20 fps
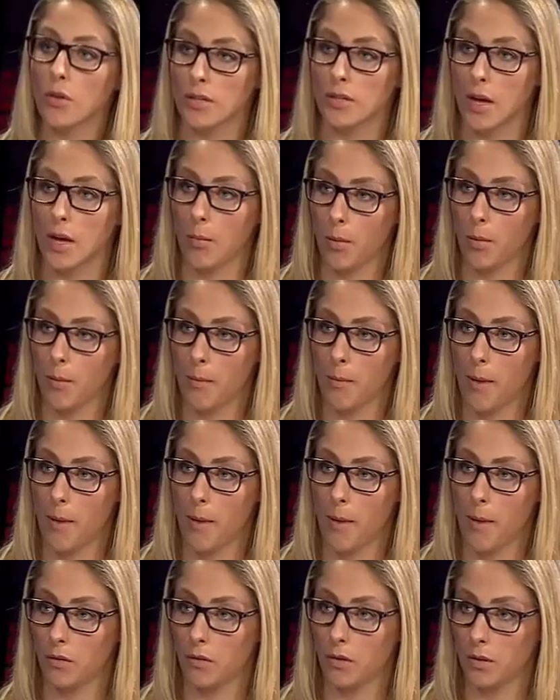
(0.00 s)
the Temple
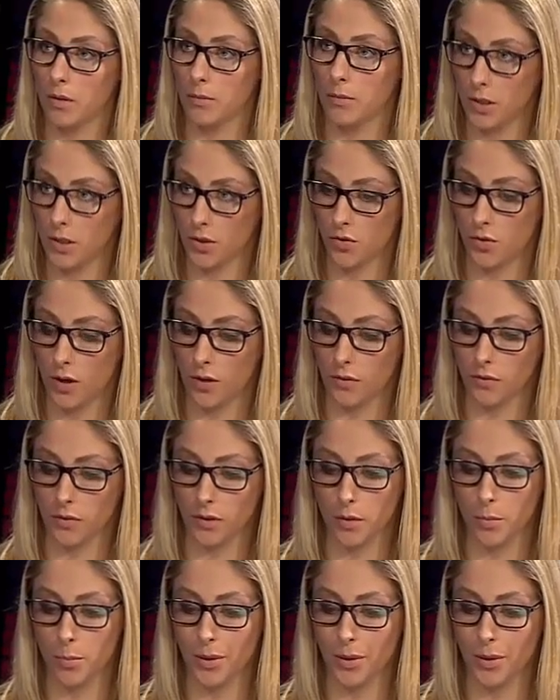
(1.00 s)
Mount administratively,